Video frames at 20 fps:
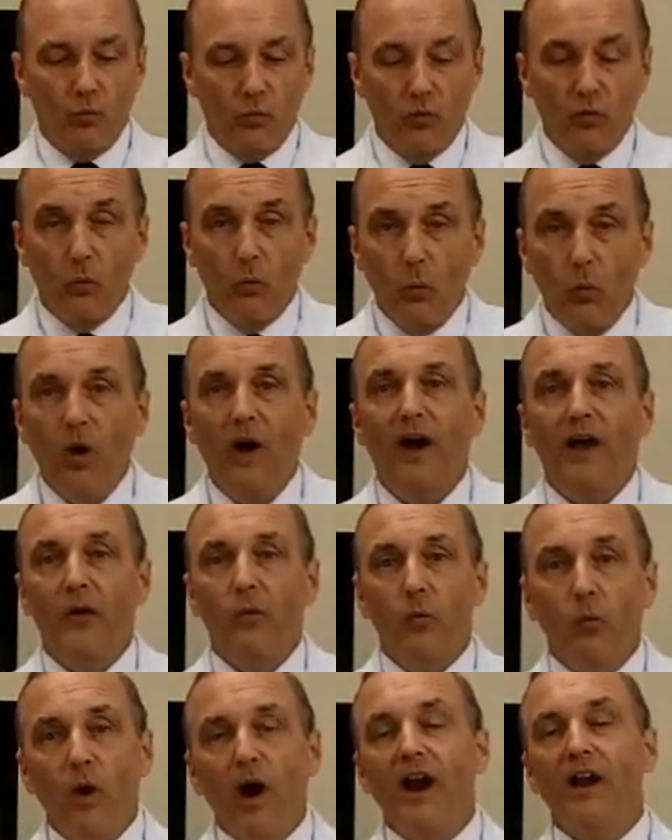The why.
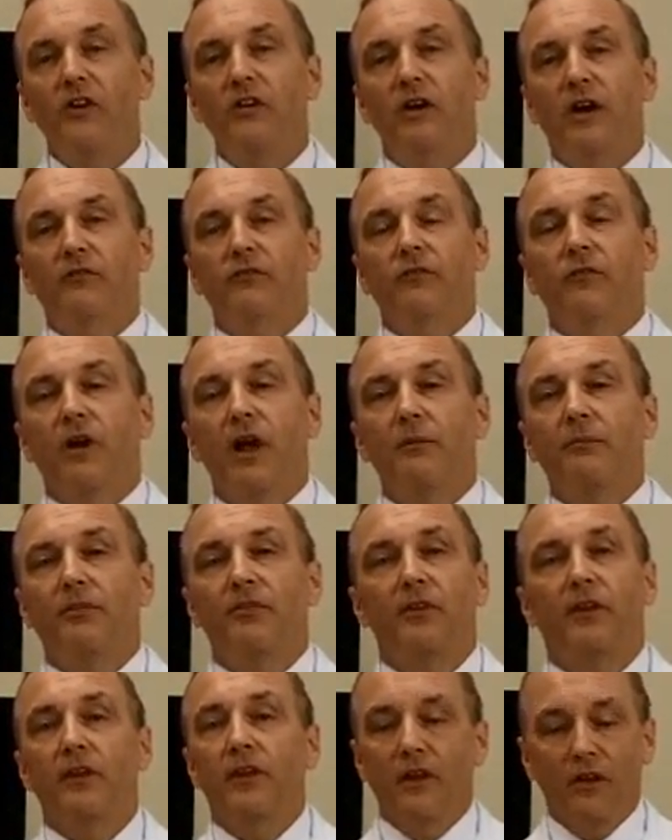Why do you have
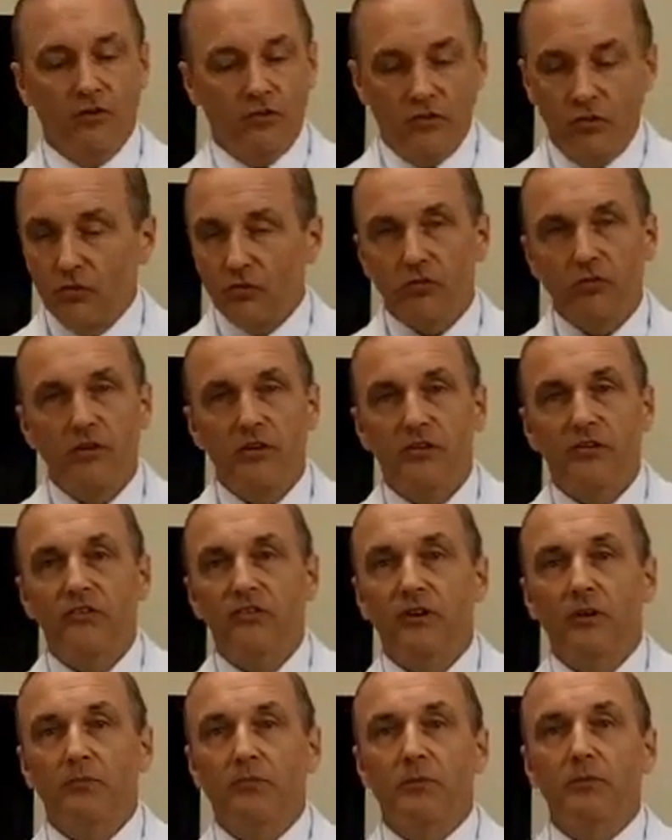neuropathy? Don't treat the
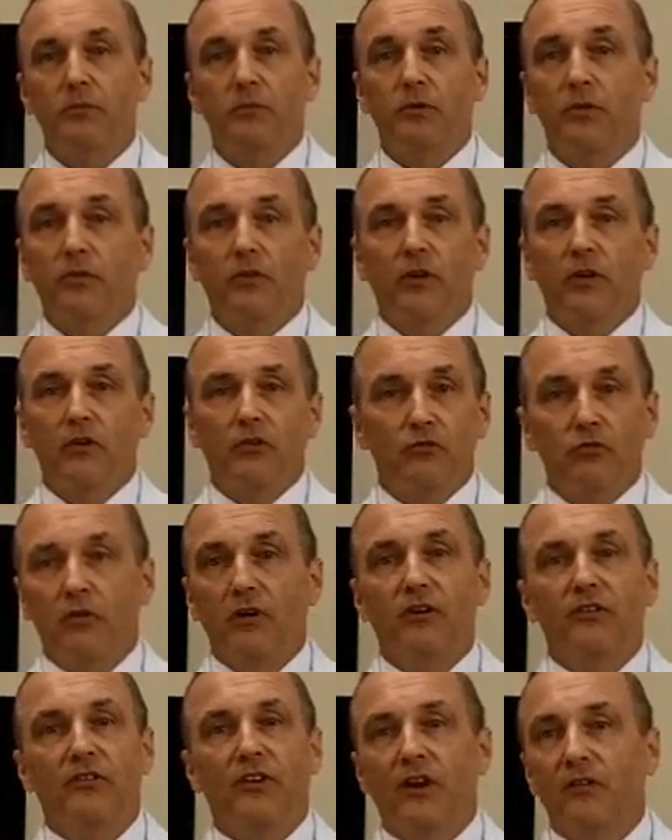symptoms with
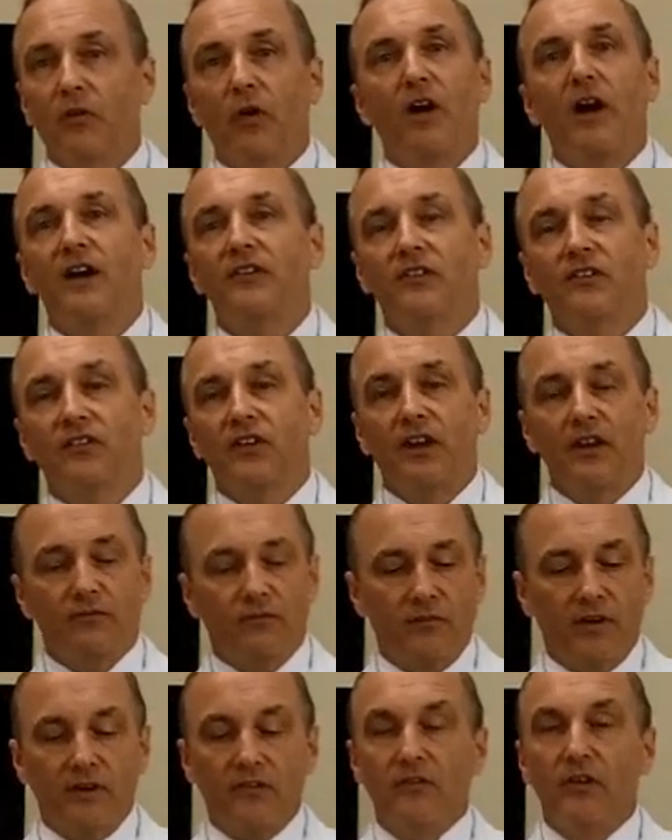drugs that have all kinds of side
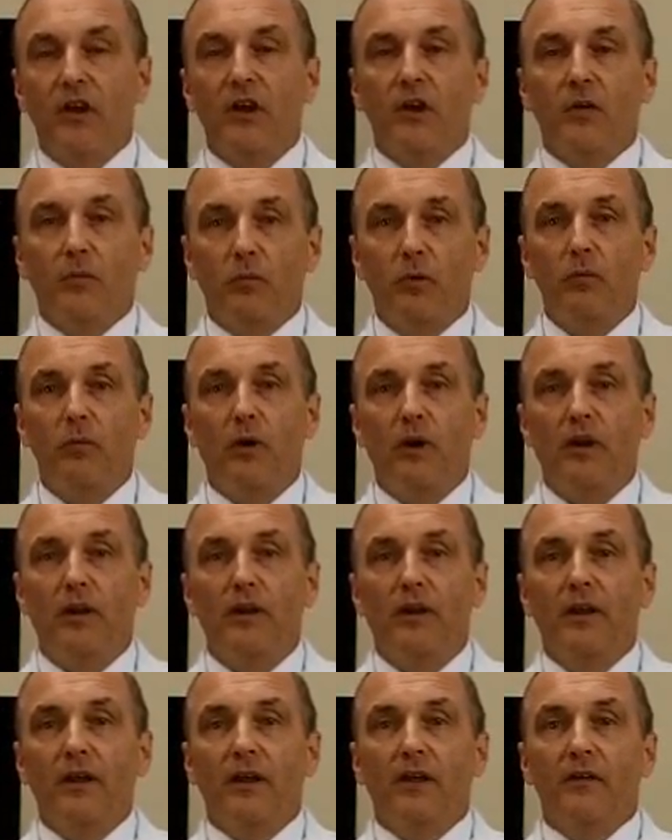effects. We want to
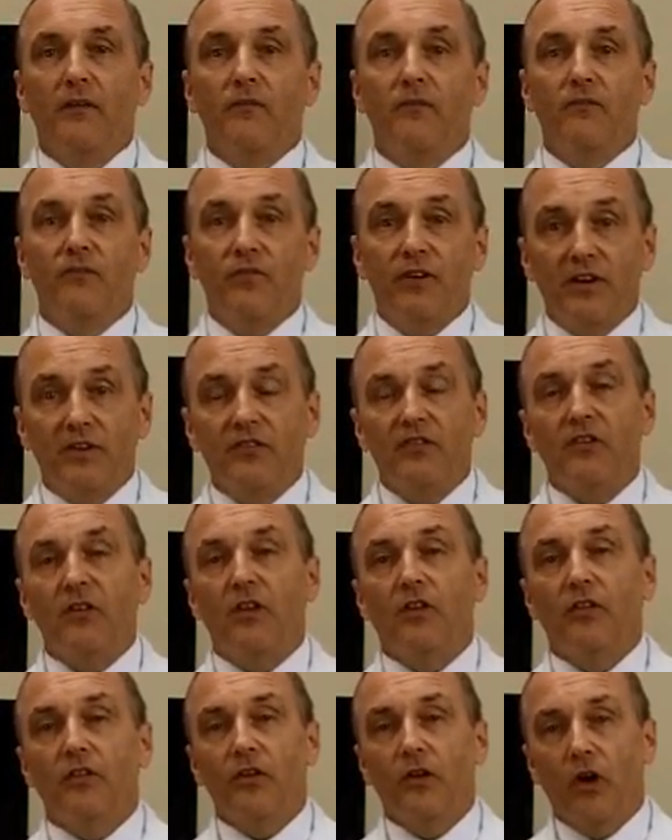fix
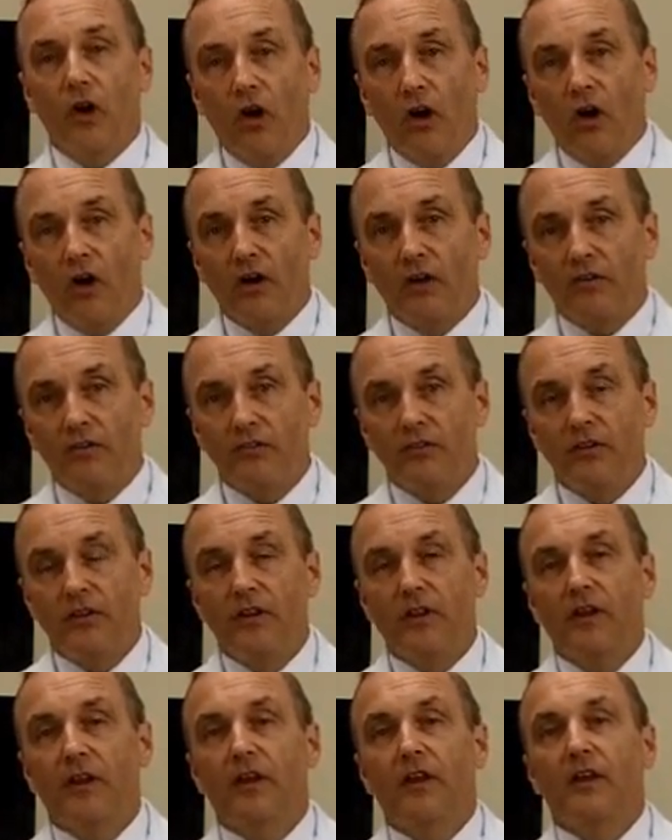the cause,
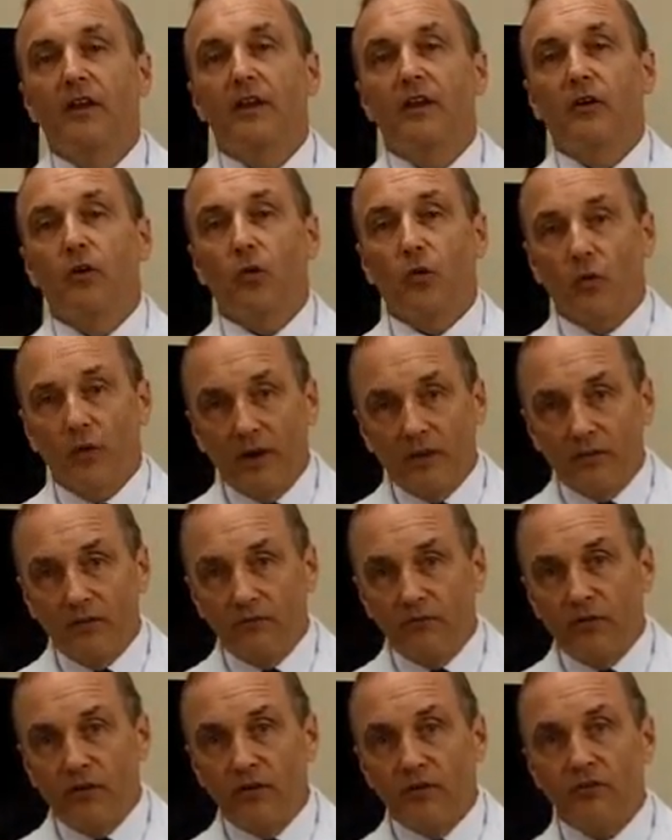correct the
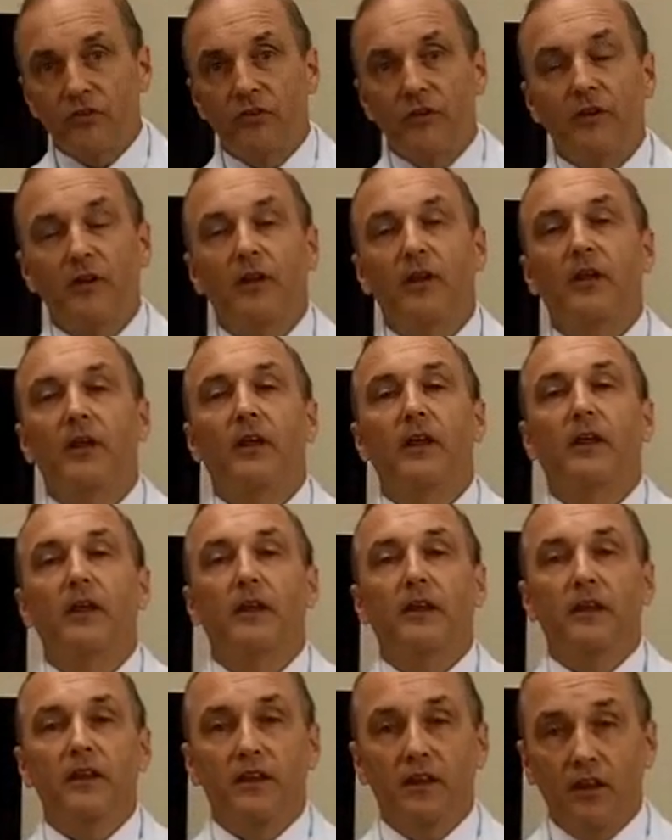function,
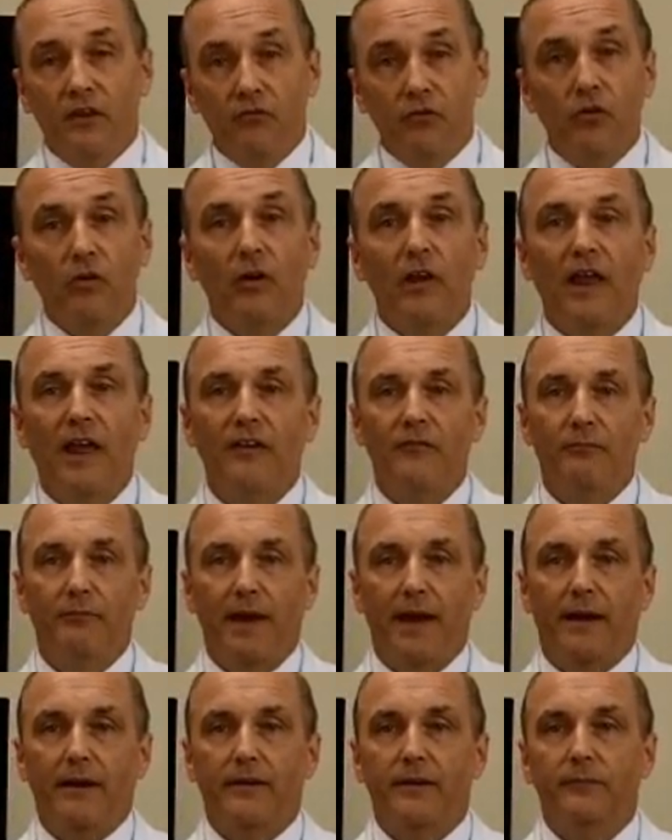give you your life
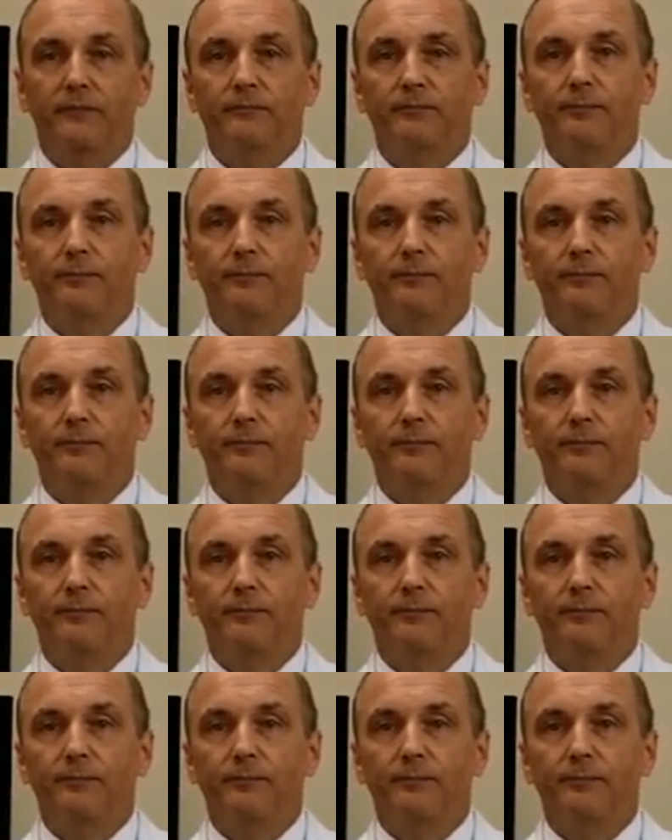back.